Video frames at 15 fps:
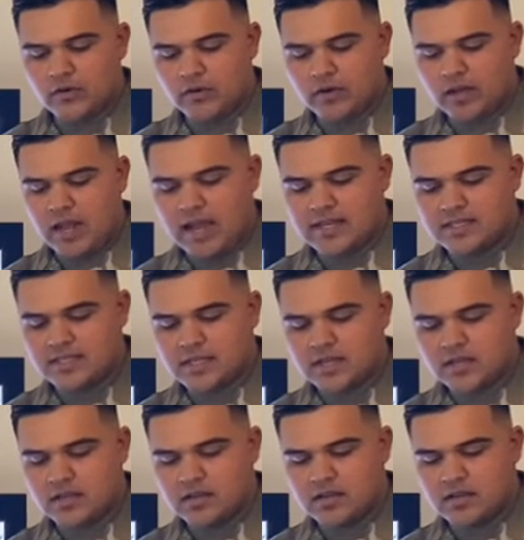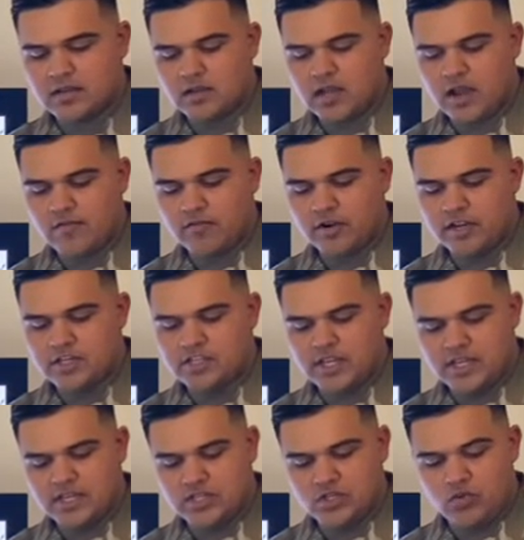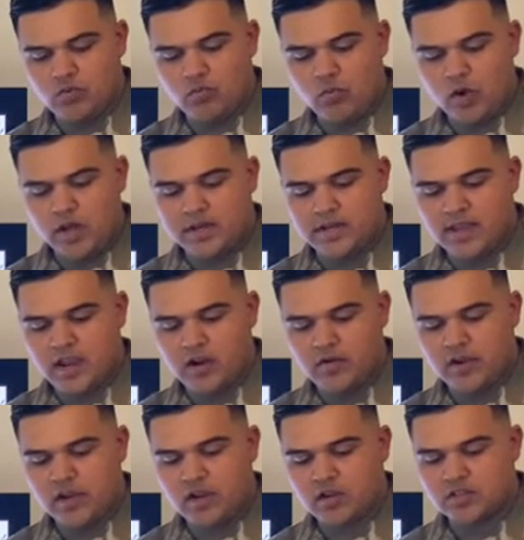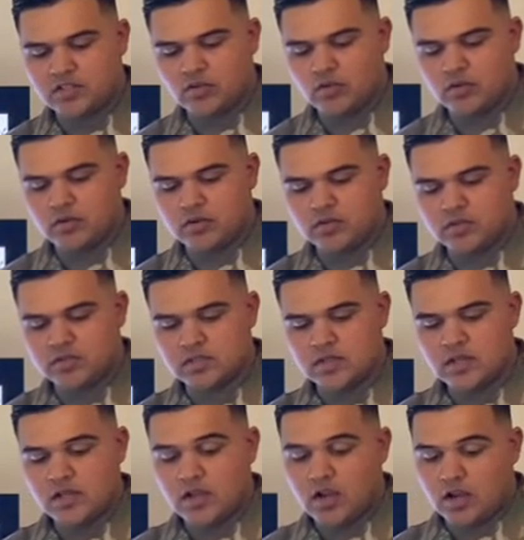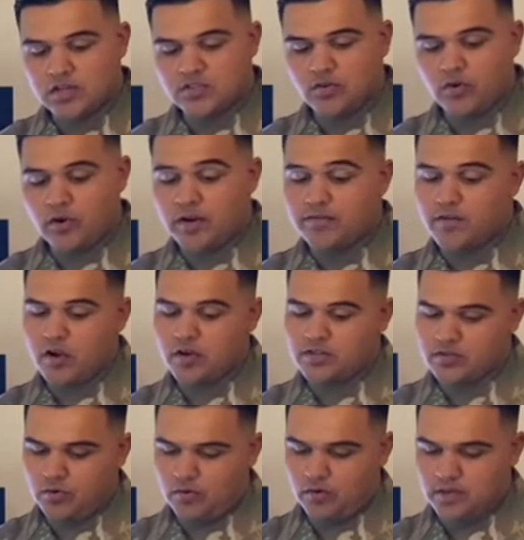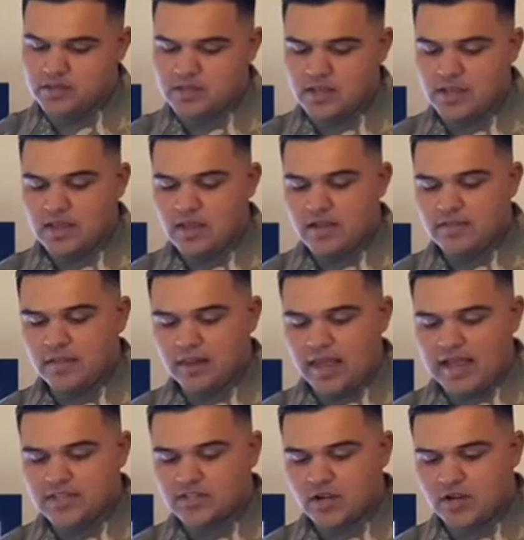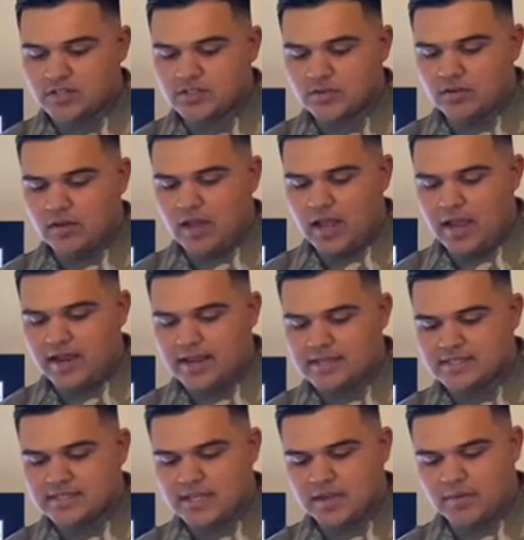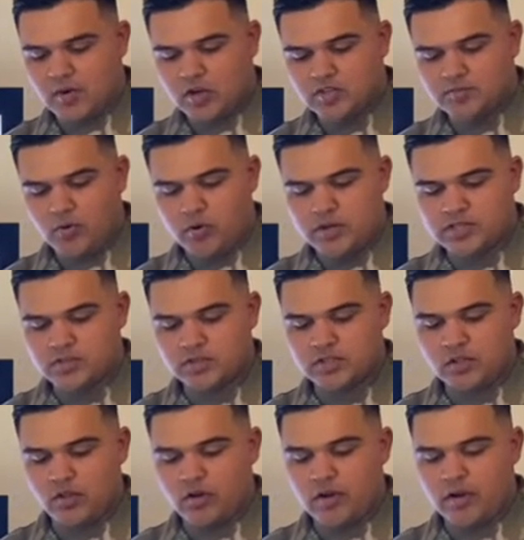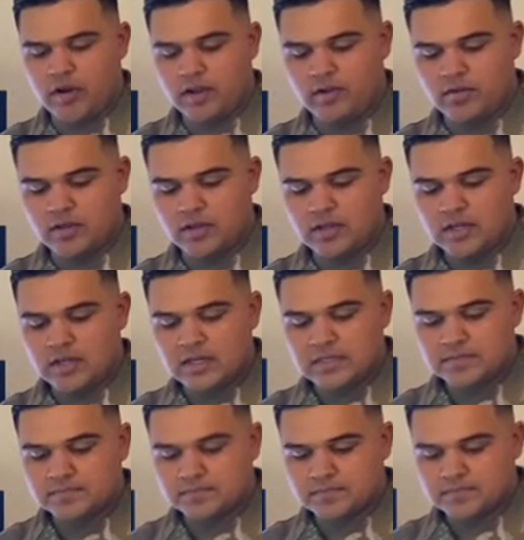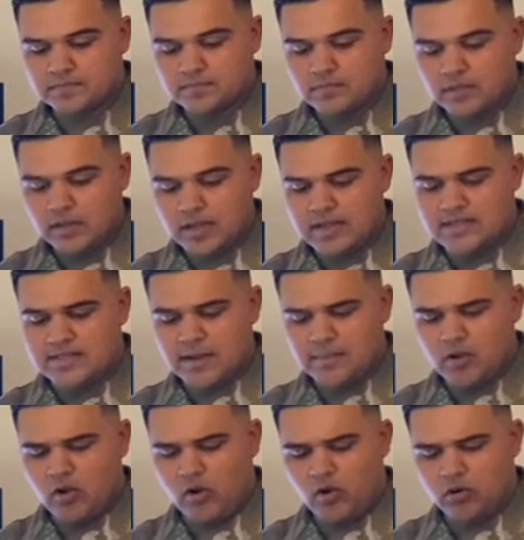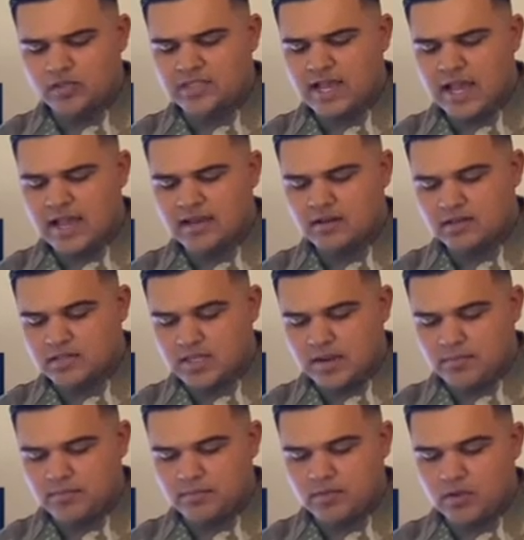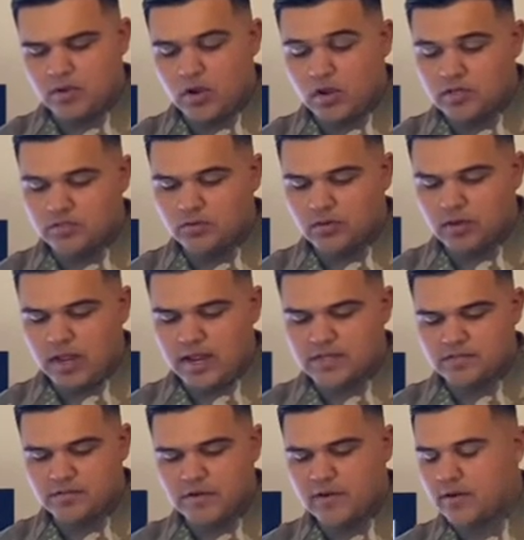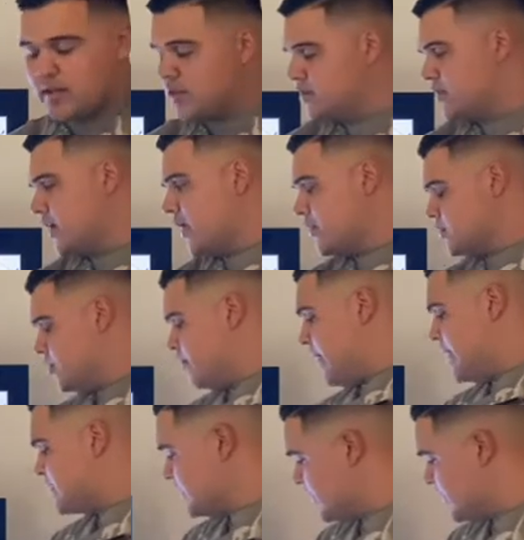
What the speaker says: lines coverage into one carrying contour of contours. The last contour line has tick marks pointing towards the lower ground, and some contour lines are very close together. So basically